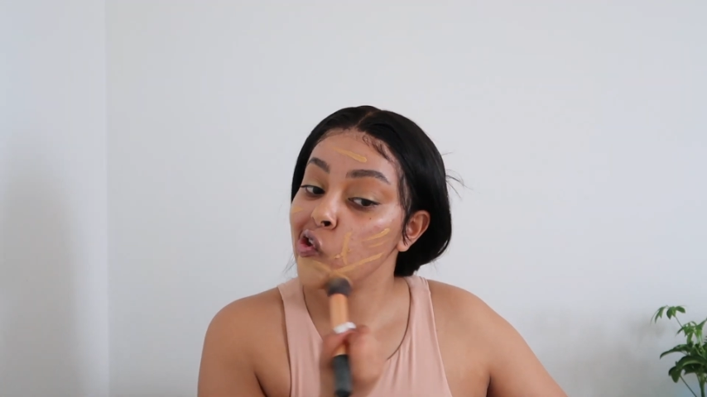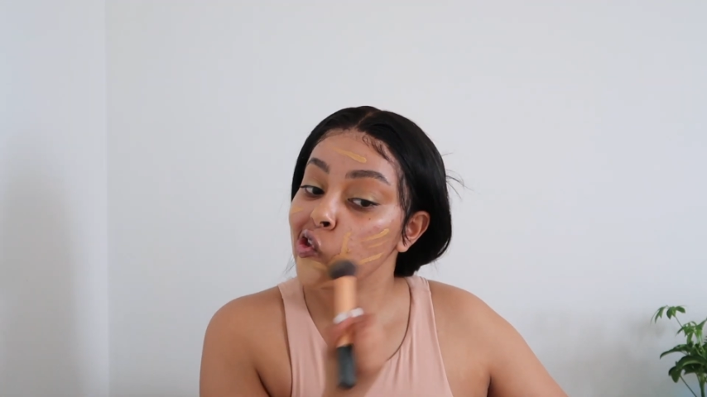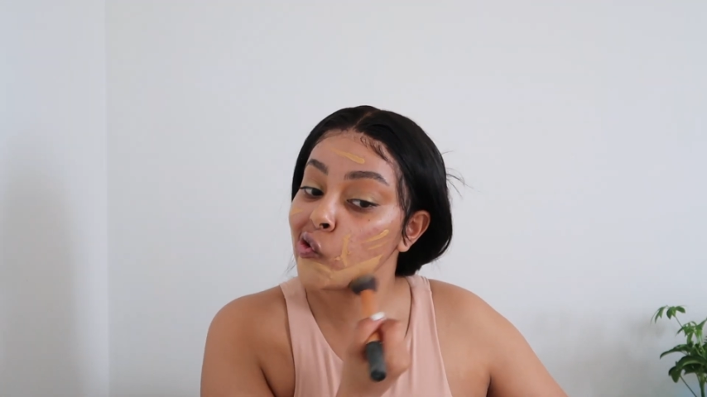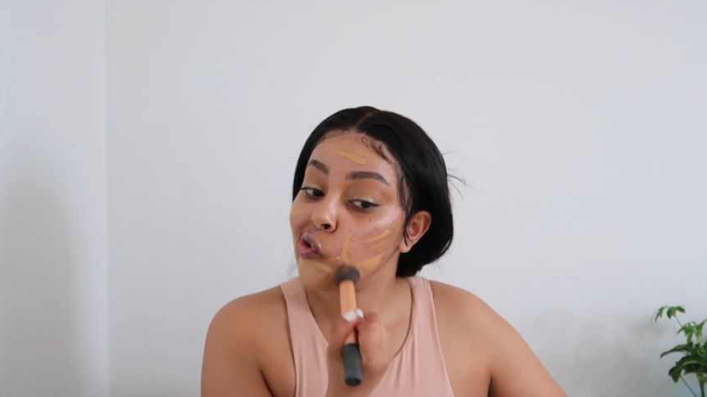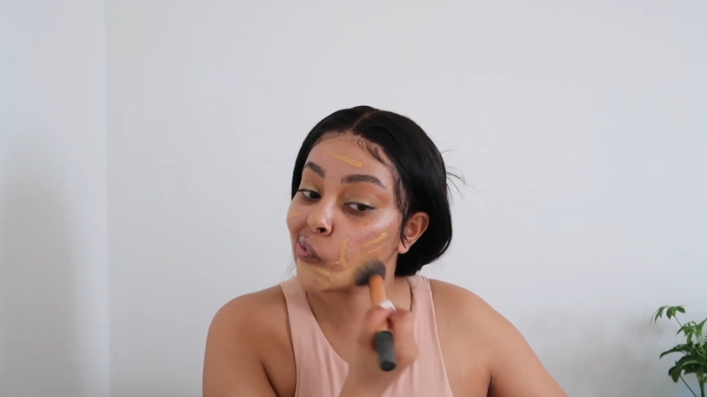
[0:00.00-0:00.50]

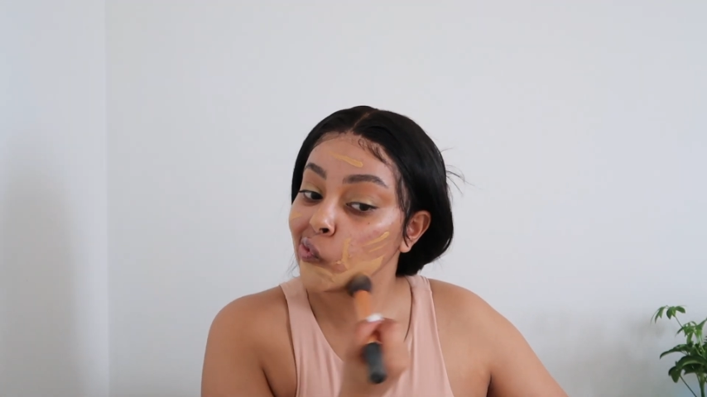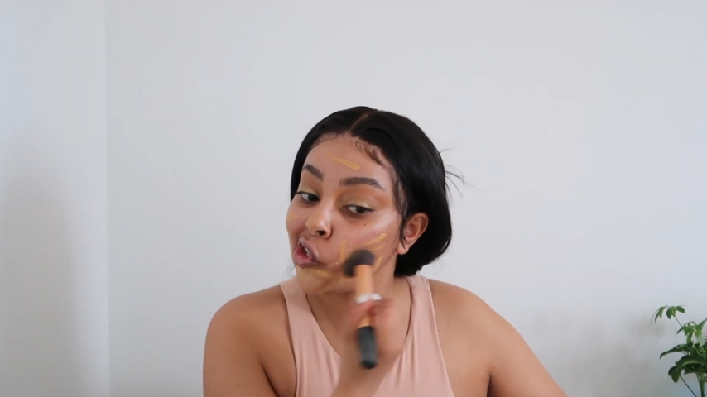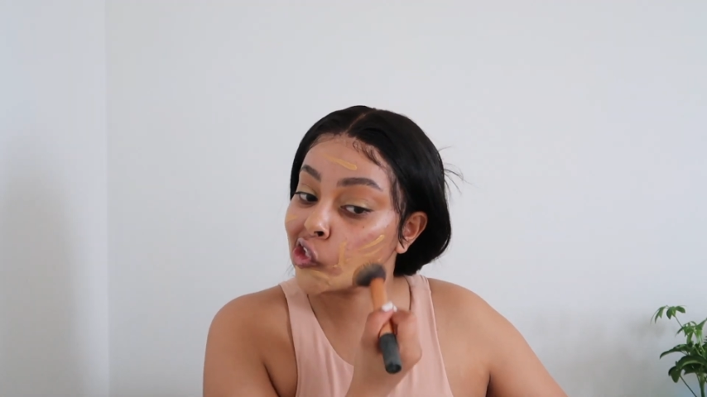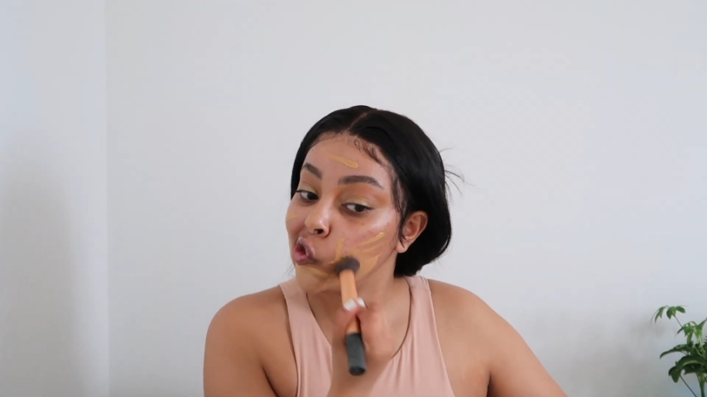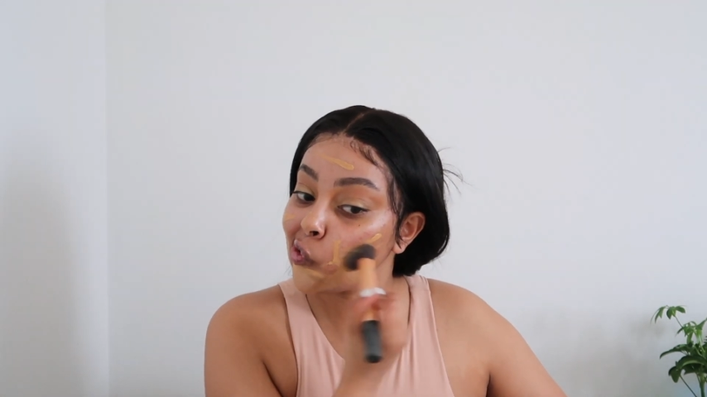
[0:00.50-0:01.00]
you don't
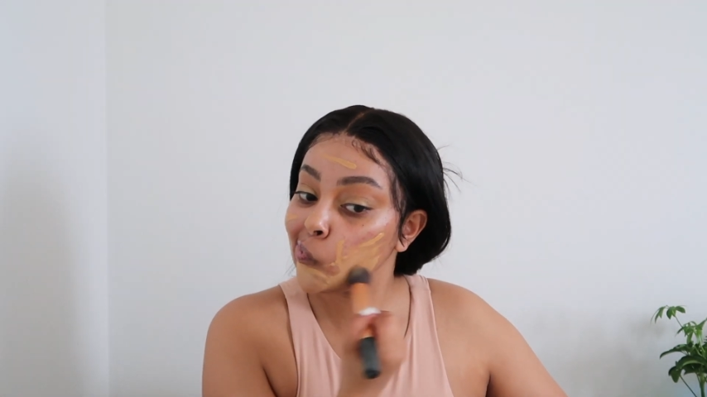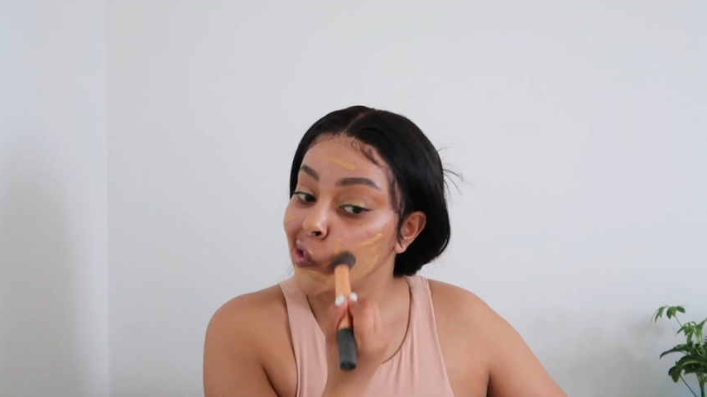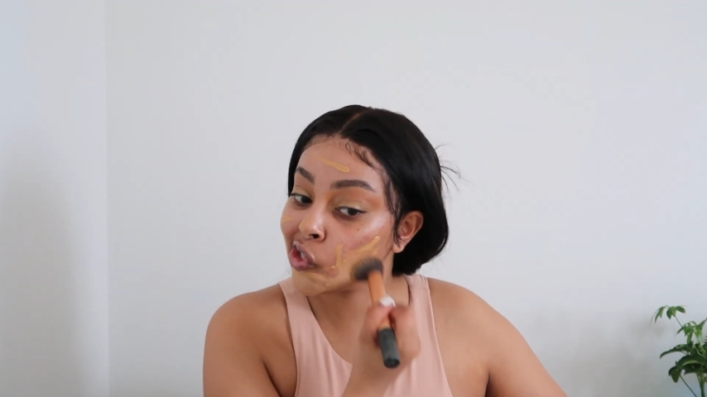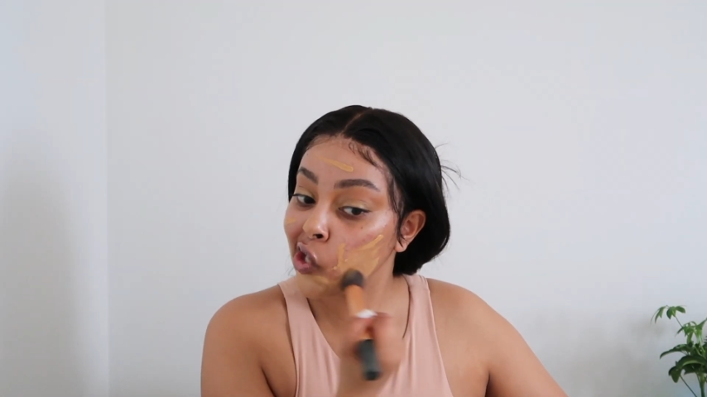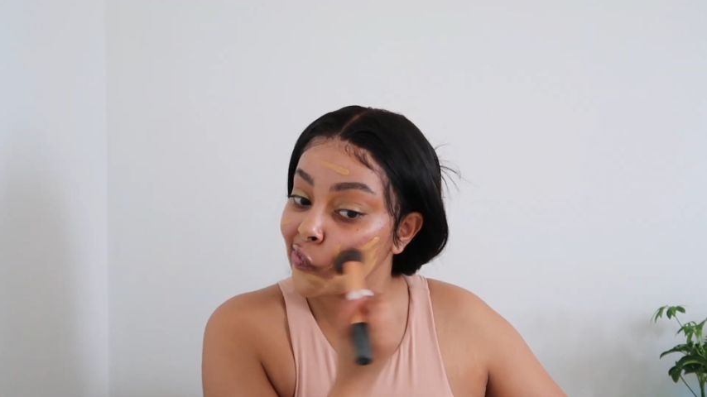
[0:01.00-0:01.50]
need too
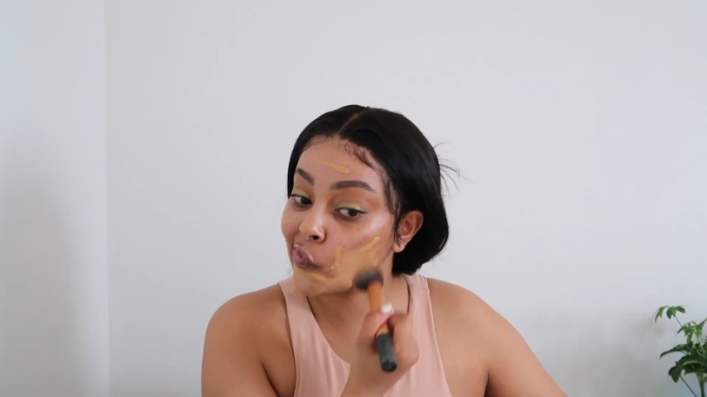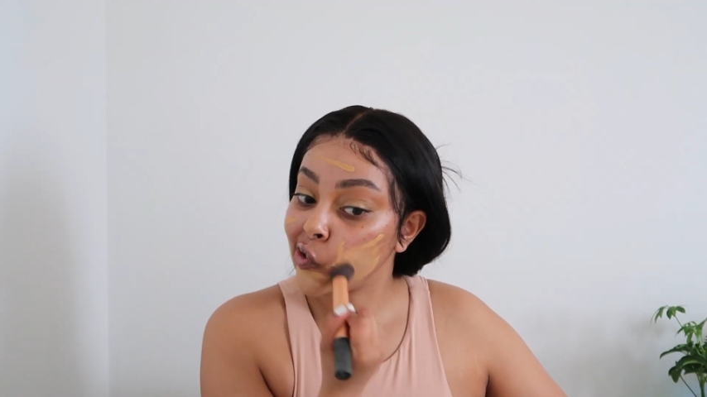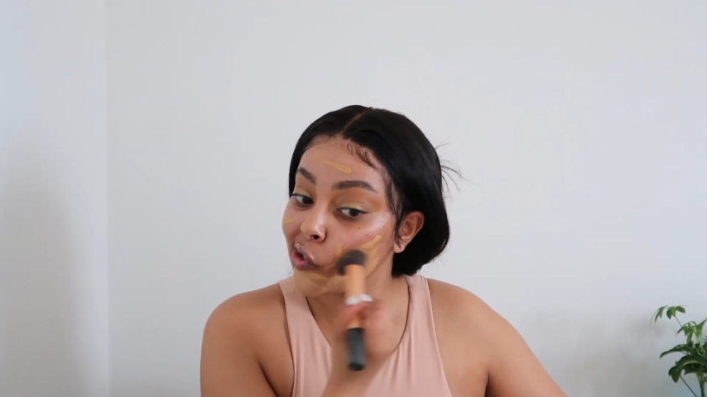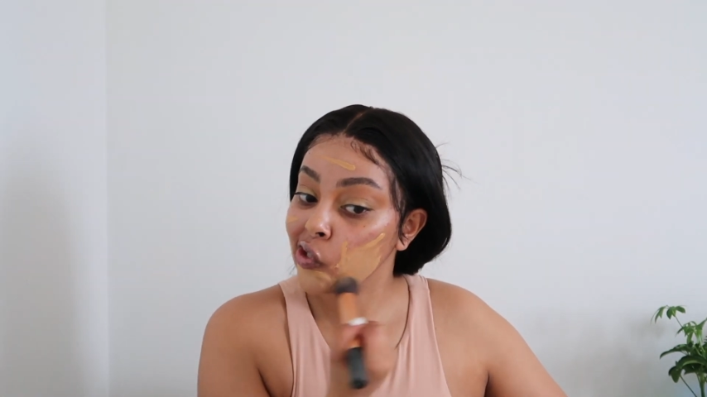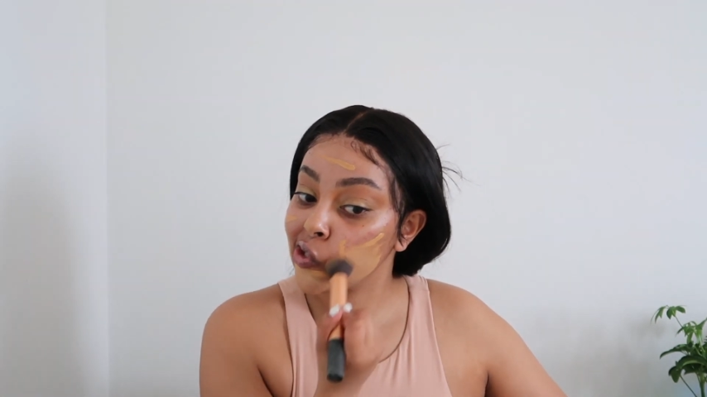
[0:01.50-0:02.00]
much at
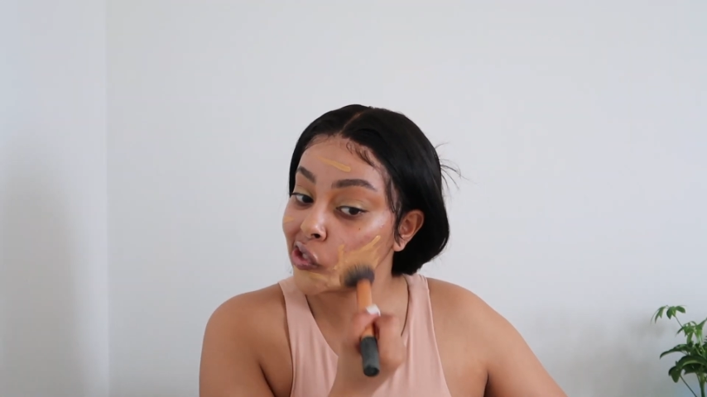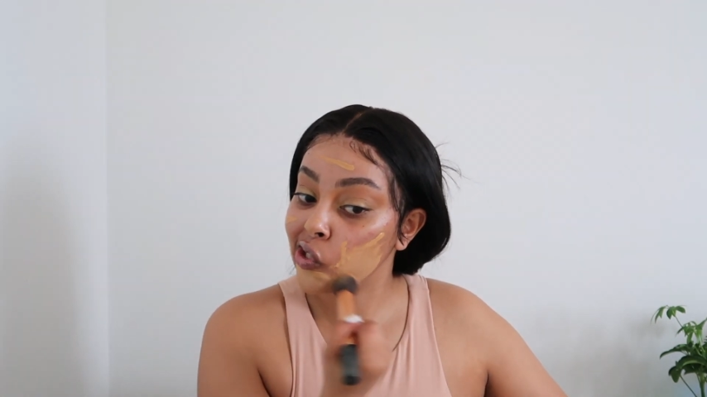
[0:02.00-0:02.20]
first.